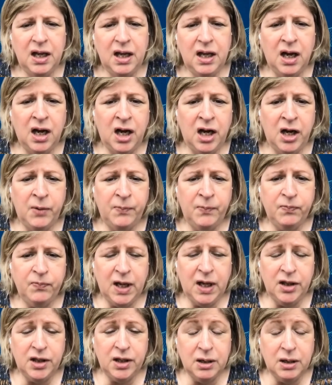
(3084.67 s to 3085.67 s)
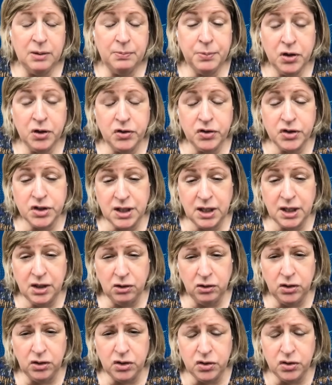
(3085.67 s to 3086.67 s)
and the approach that
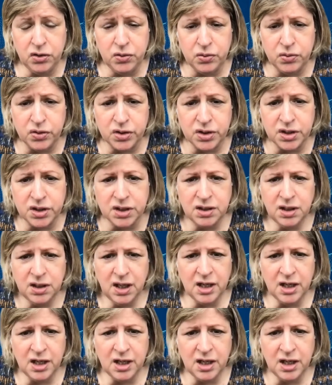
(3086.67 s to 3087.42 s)
you'll use